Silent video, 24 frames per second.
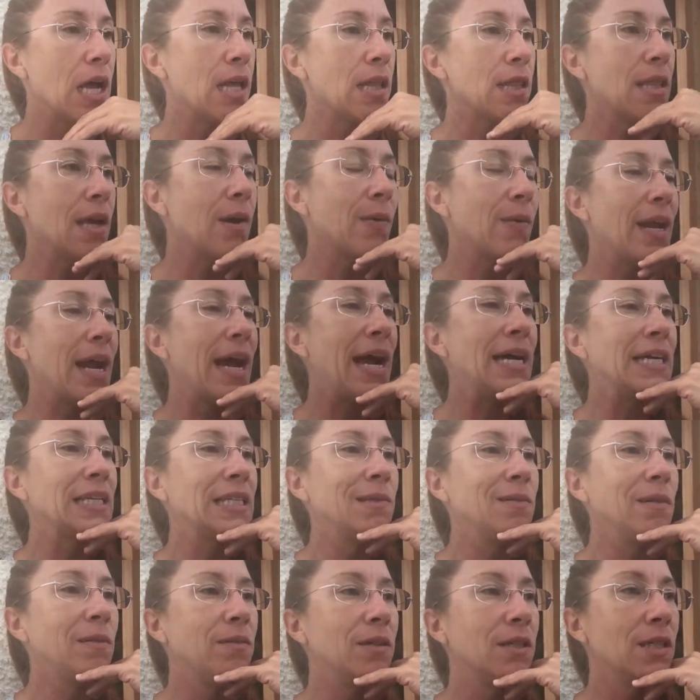They would
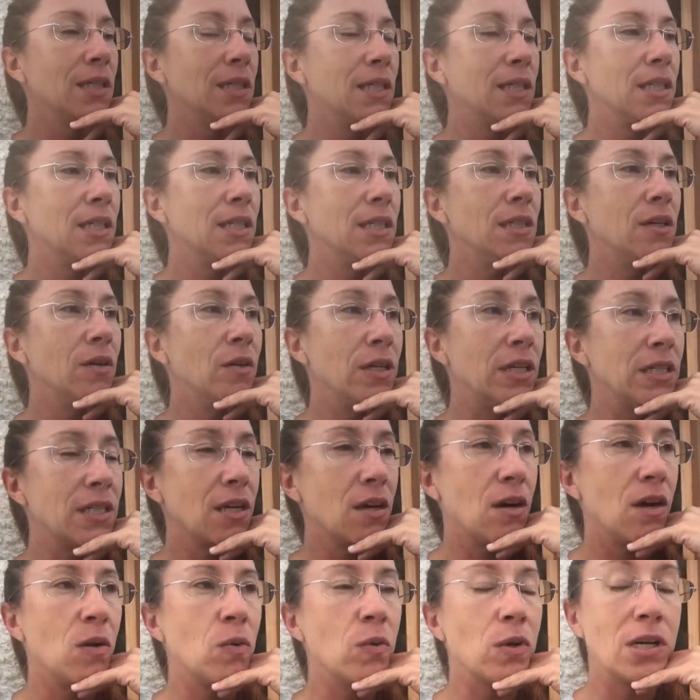ask me, well, you know, as it
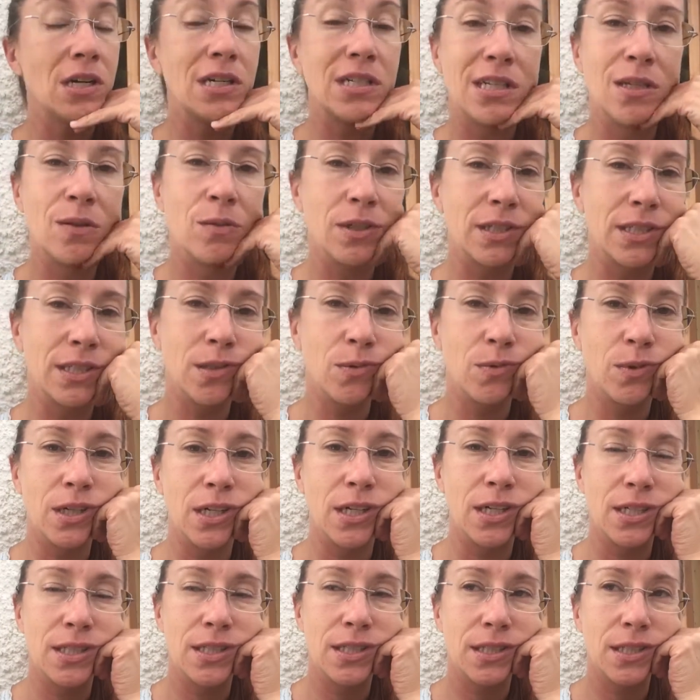got worse and worse and
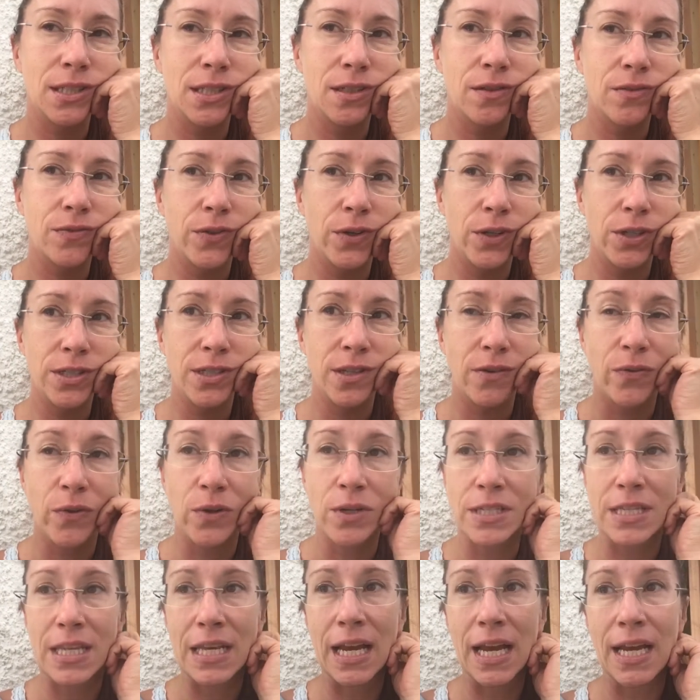worse, first, the
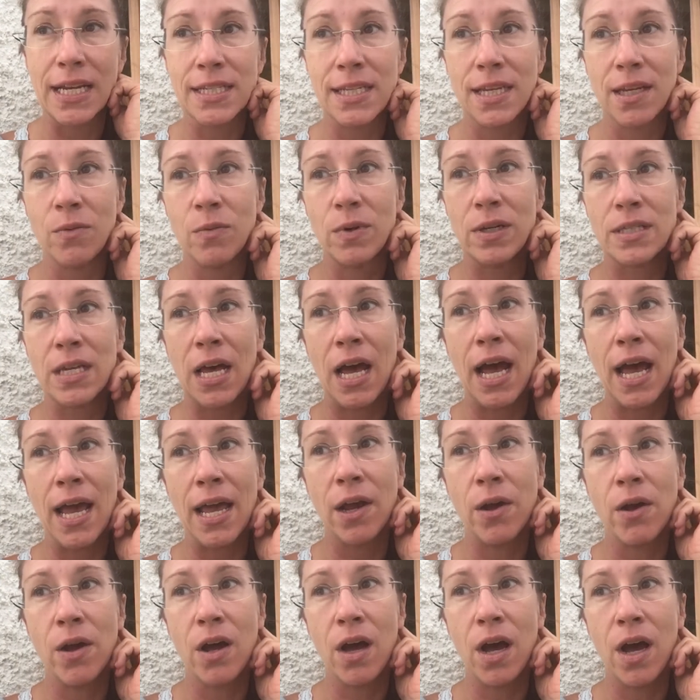first thing I did was I,